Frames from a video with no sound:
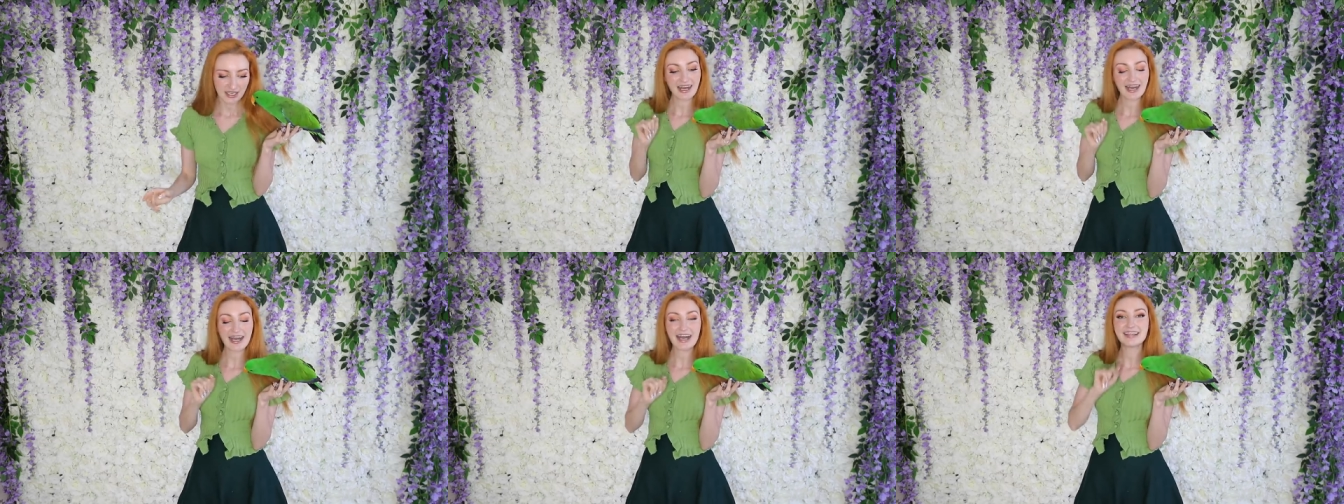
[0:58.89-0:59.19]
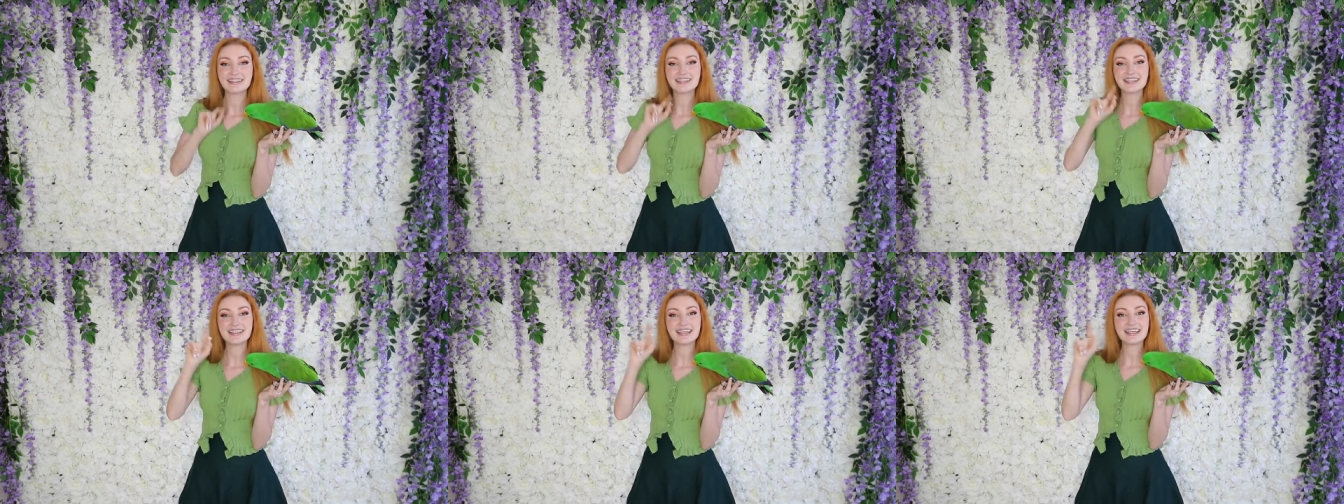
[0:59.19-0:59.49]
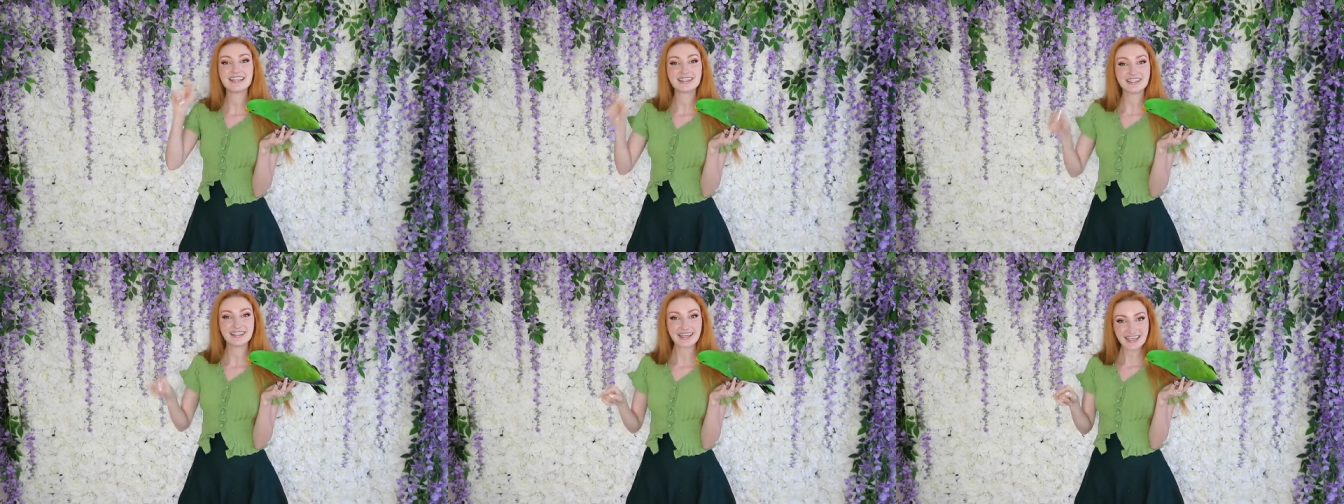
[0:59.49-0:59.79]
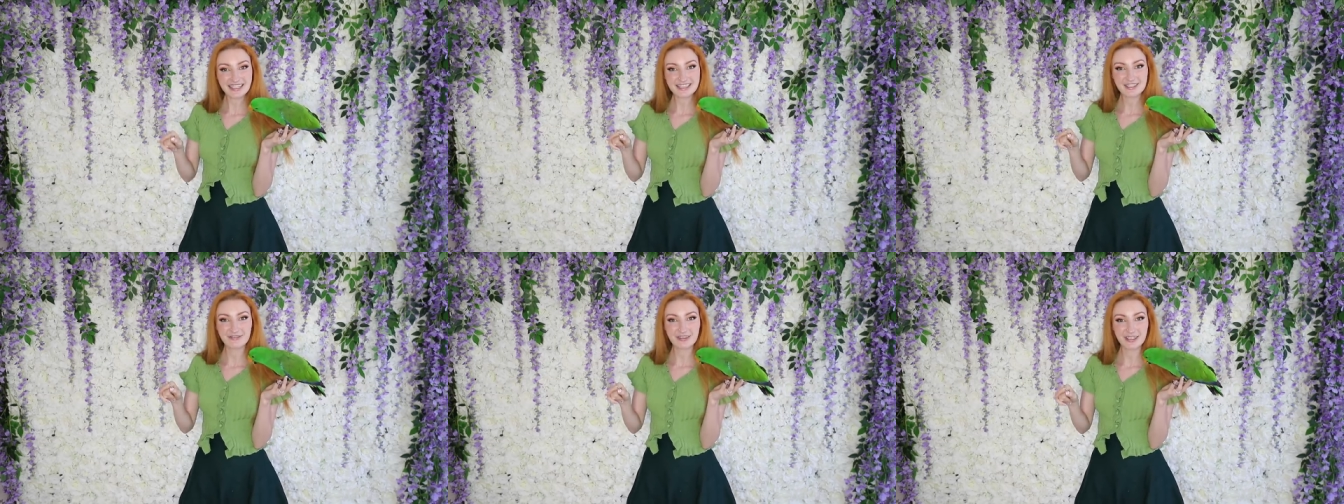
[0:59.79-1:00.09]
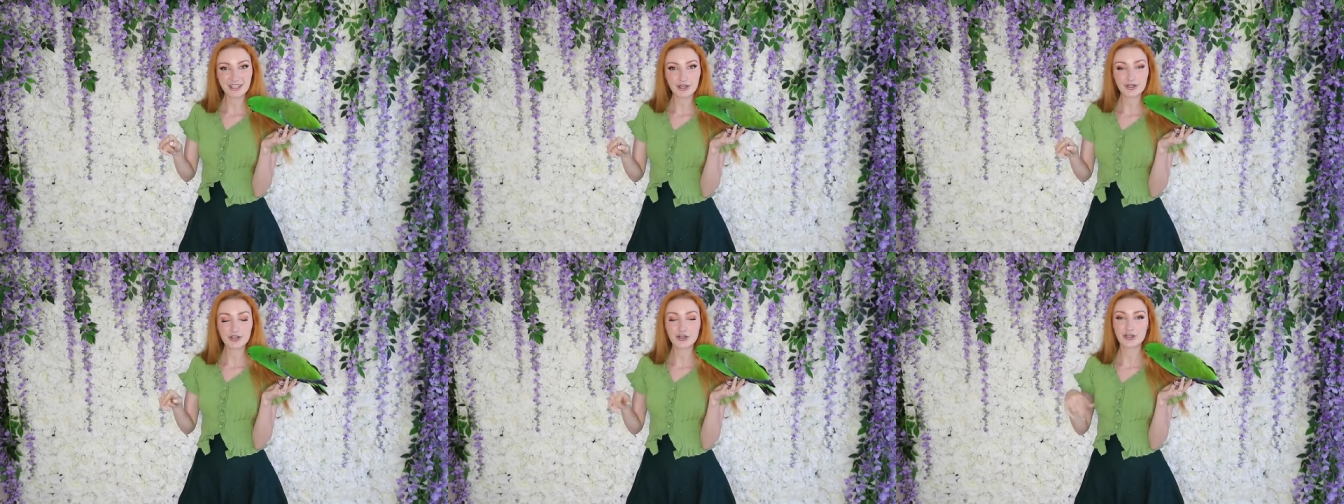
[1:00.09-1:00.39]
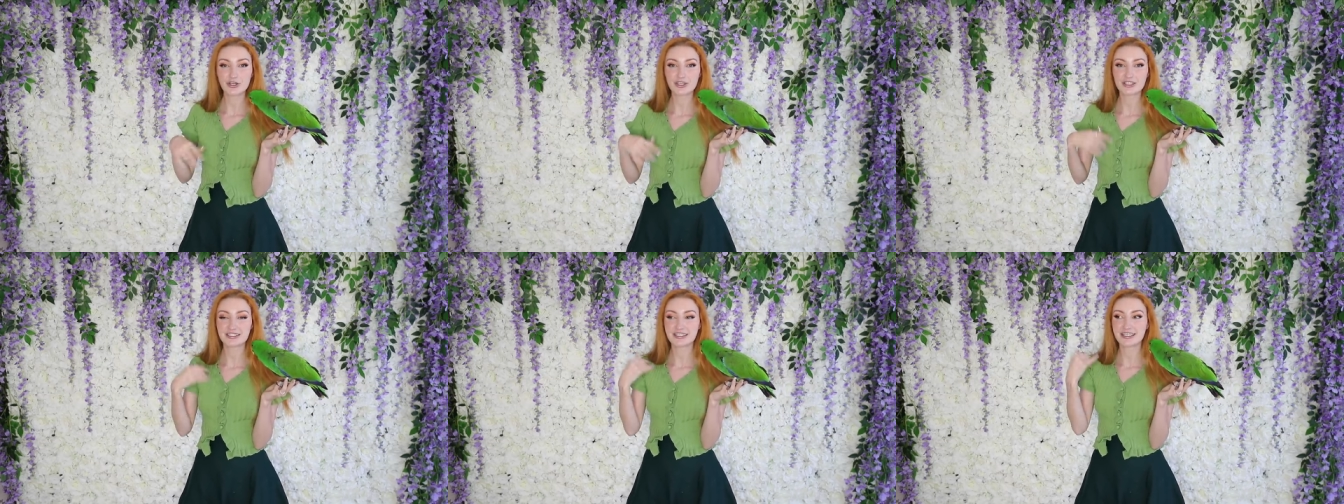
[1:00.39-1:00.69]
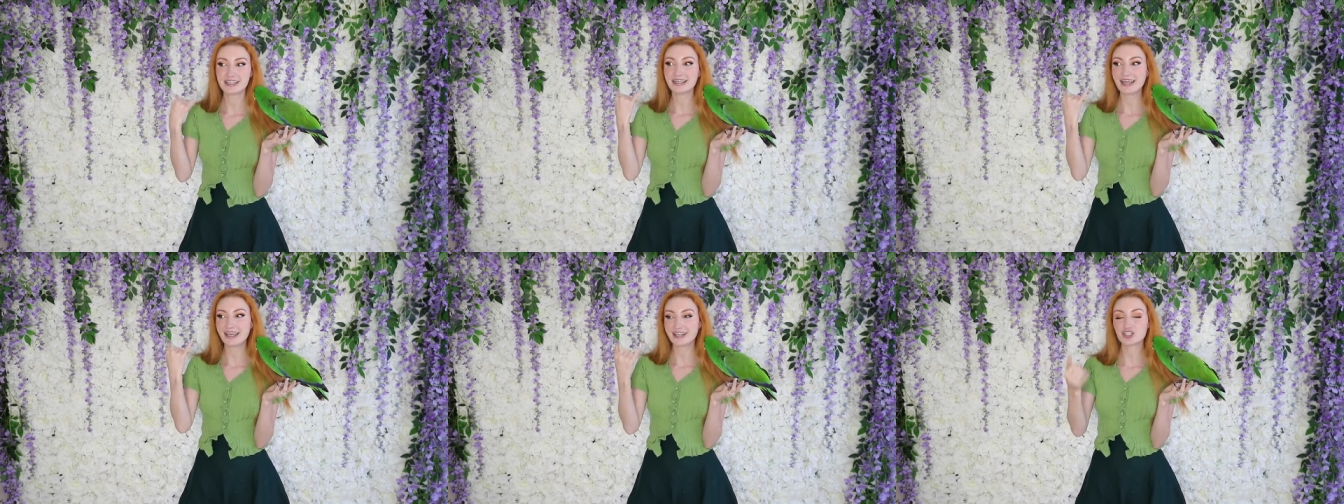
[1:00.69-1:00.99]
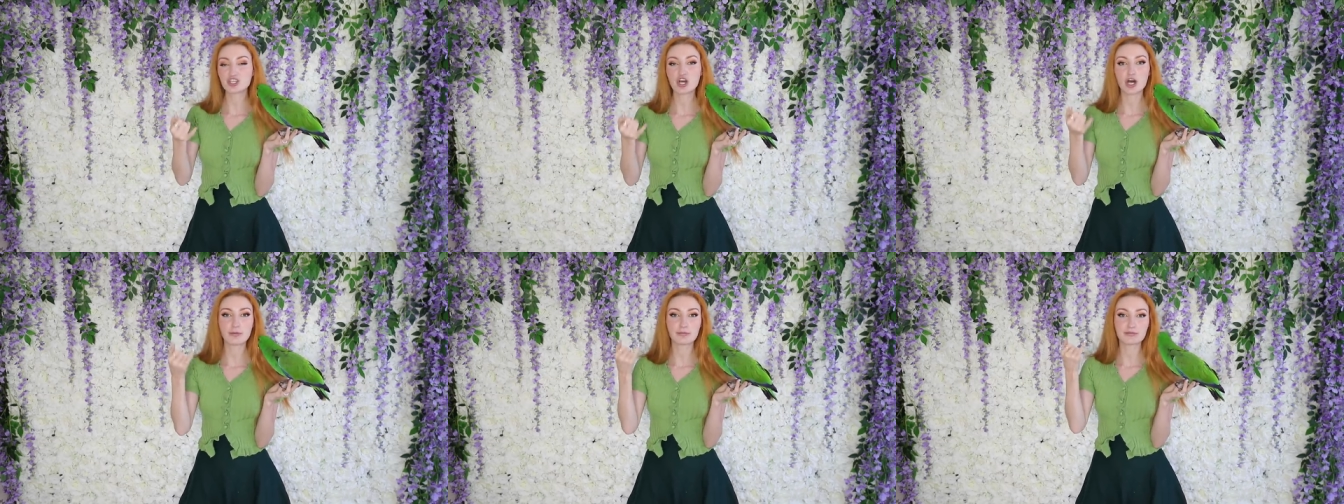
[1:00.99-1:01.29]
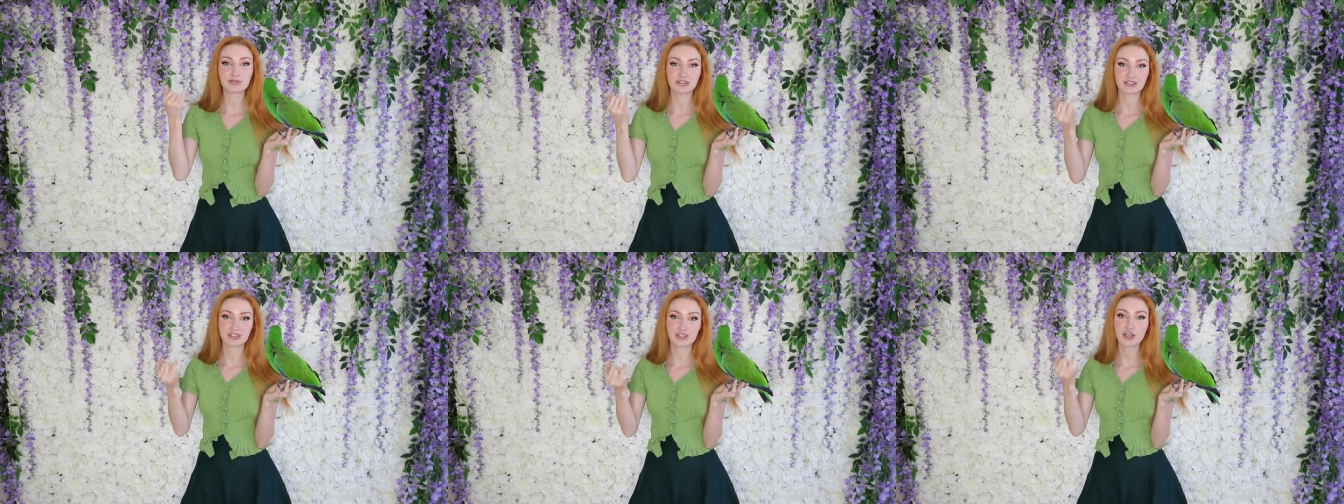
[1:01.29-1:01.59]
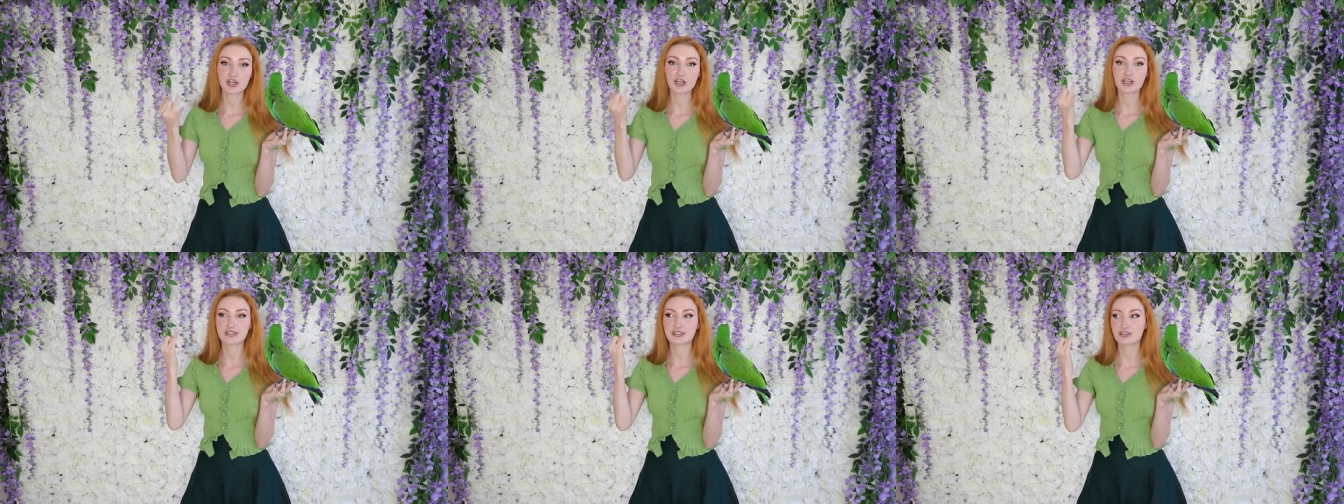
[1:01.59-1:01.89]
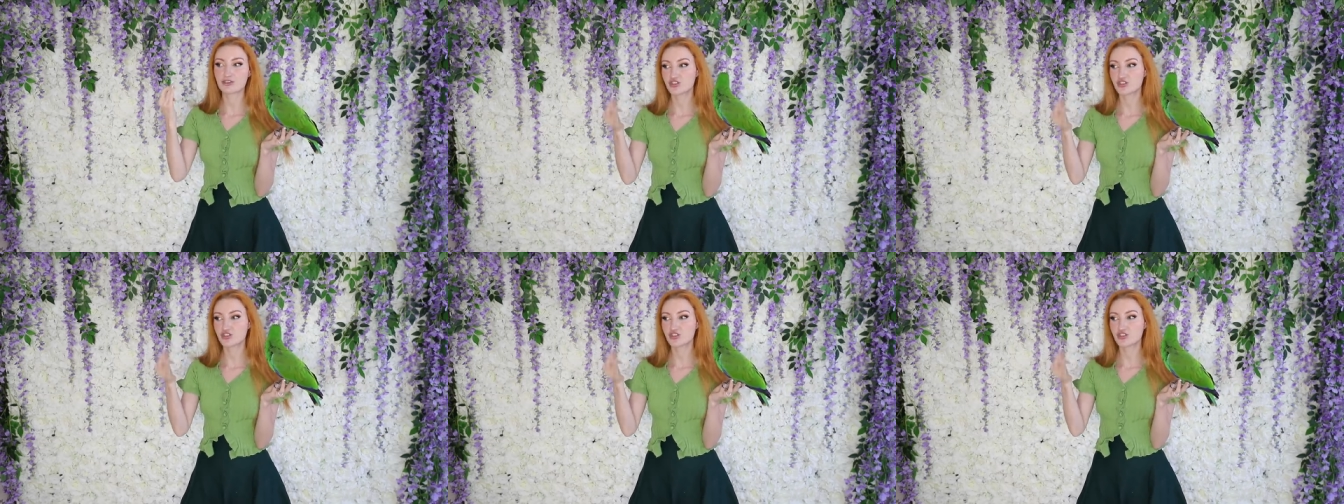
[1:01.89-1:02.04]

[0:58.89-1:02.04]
Uh, and then in the next video, you're gonna see like tops and skirts